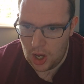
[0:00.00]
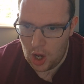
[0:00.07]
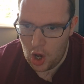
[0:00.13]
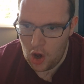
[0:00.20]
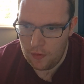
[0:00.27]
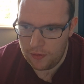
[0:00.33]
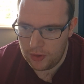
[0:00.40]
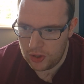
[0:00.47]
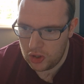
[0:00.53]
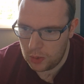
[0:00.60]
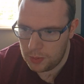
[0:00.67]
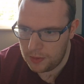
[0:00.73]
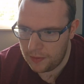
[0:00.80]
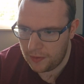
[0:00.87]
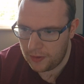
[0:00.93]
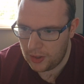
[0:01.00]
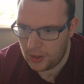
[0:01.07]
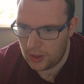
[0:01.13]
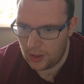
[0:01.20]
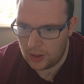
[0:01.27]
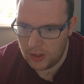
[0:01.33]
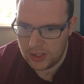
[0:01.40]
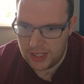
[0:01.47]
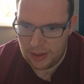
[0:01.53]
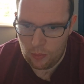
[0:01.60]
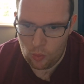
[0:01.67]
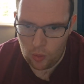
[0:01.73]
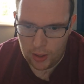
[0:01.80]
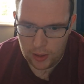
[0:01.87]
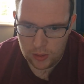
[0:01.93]
over the top of
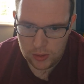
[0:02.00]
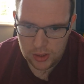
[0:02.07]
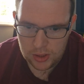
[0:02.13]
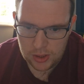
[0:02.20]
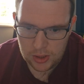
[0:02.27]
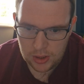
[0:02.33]
Simworld,